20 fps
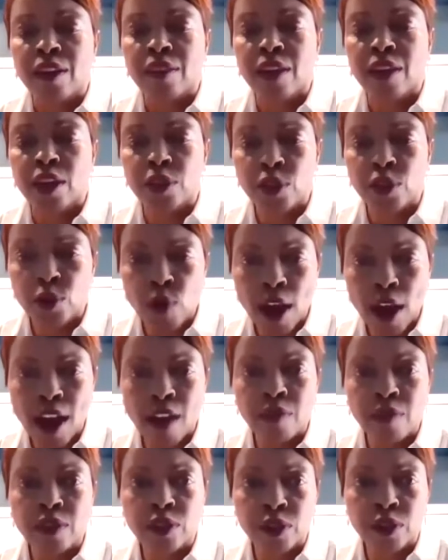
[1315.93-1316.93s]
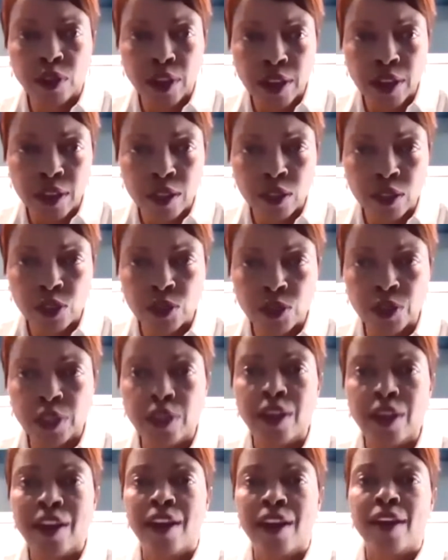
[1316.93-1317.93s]
that you have in your
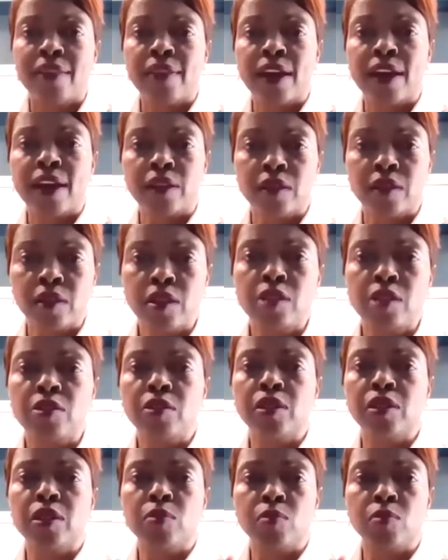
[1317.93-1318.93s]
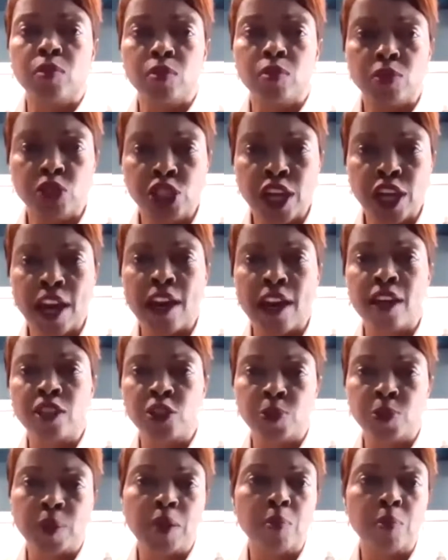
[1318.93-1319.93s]
industry that literally will
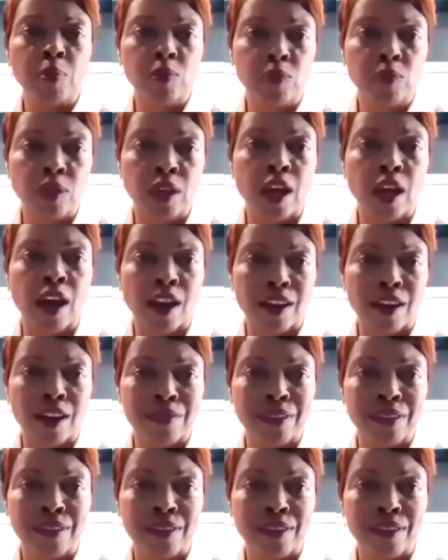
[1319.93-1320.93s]
change people's lives